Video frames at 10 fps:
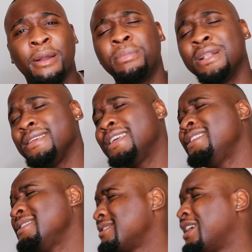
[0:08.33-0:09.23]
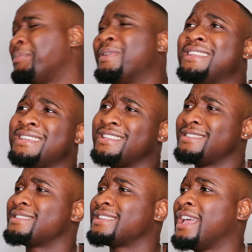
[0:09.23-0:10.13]
Please,
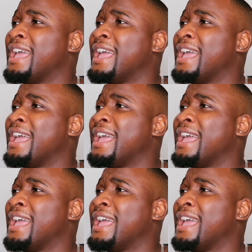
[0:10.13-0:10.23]
please.